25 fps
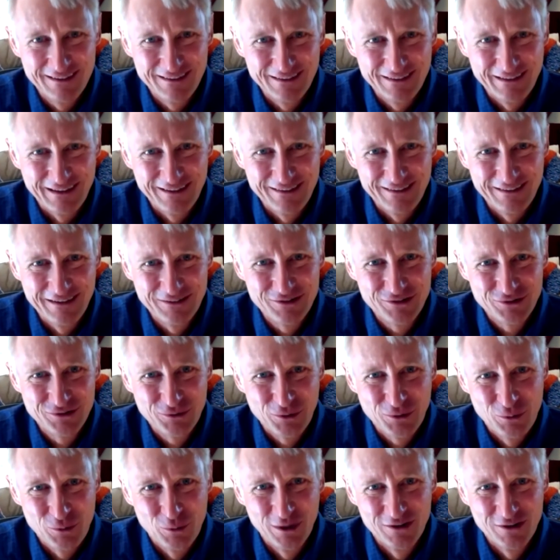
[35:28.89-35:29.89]
That's
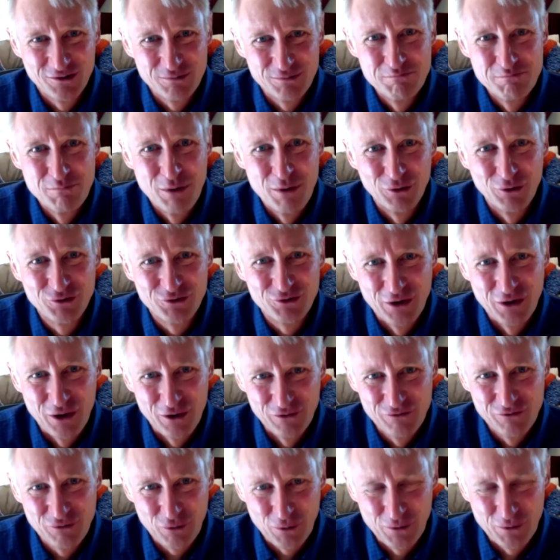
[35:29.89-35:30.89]
sort of what it's most
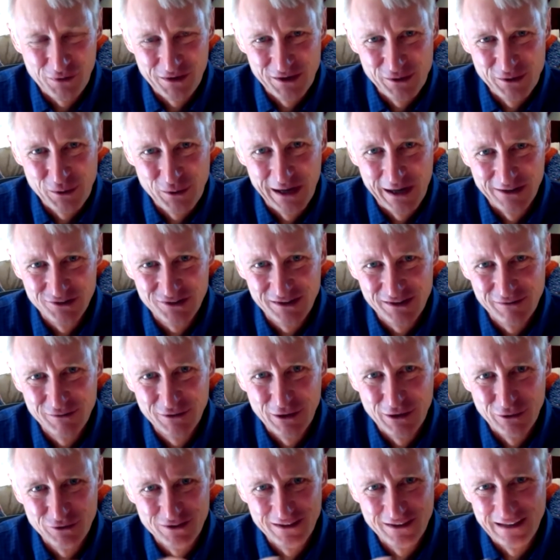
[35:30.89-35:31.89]
known for in the U.S. Even
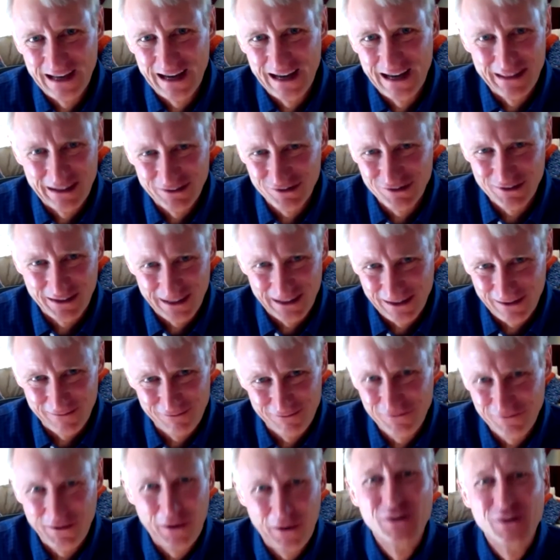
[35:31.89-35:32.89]
though today that's like a
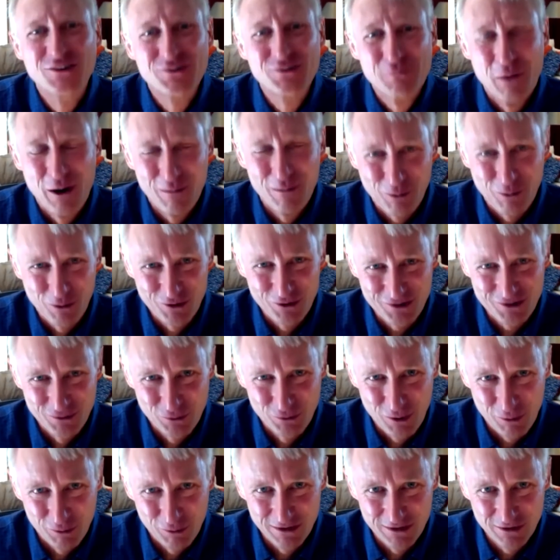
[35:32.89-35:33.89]
very small portion of
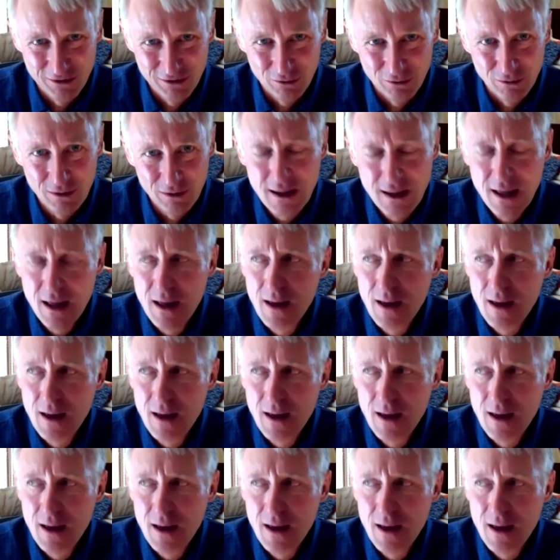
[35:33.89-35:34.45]
what we do.